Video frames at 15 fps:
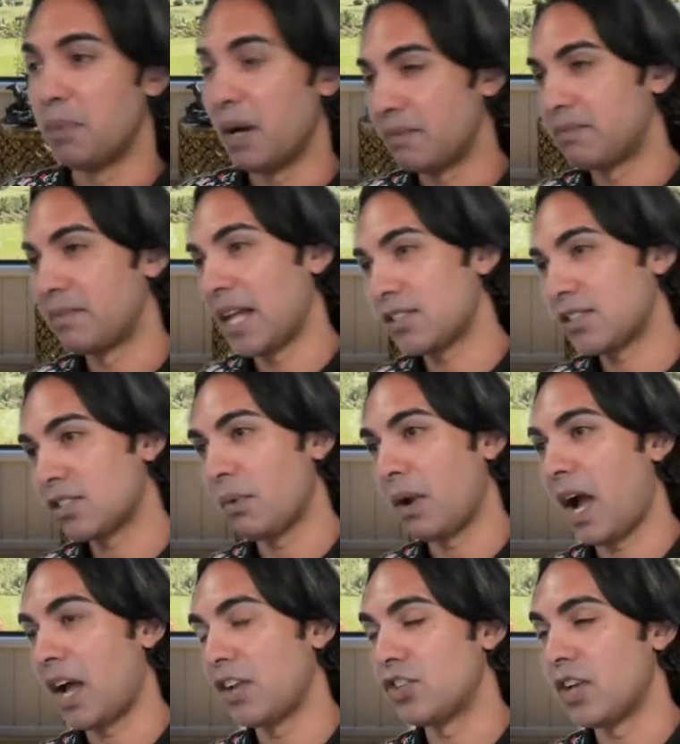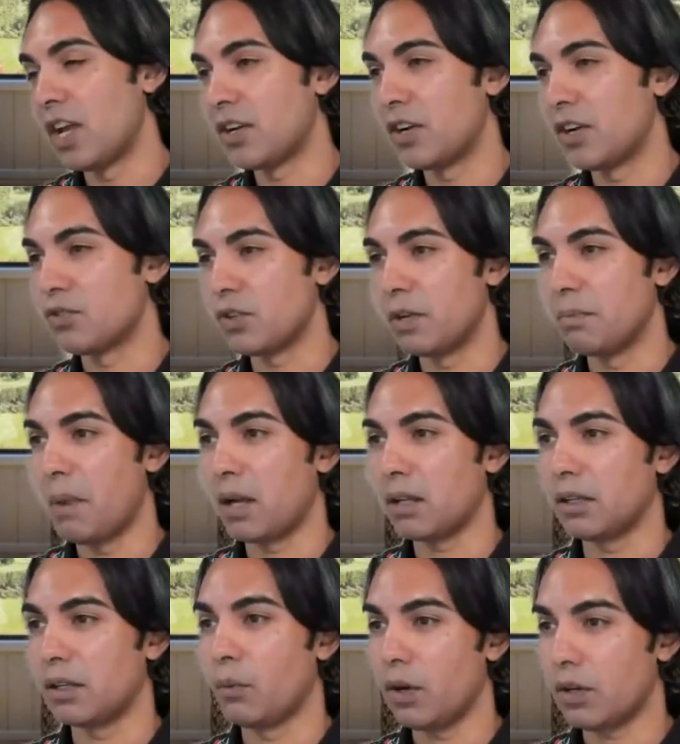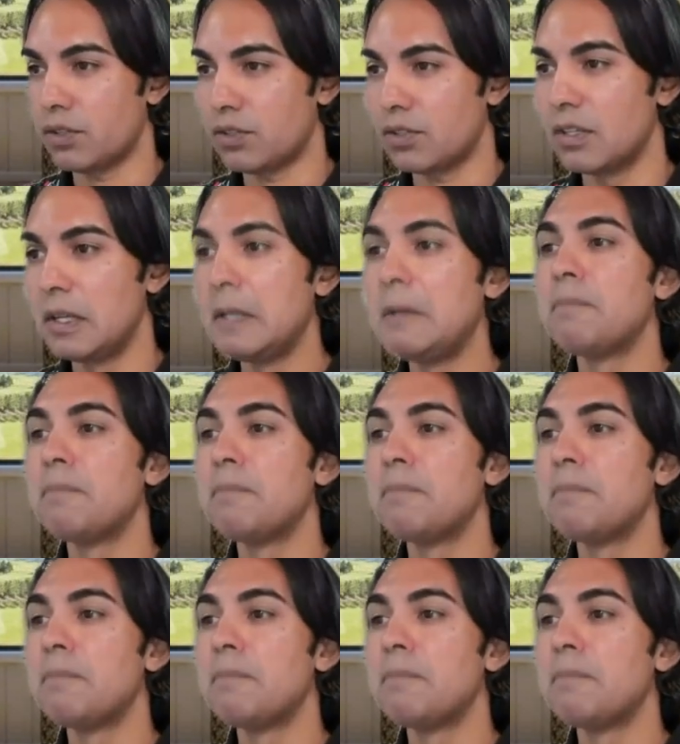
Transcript: But that's the way IGA country modeling works.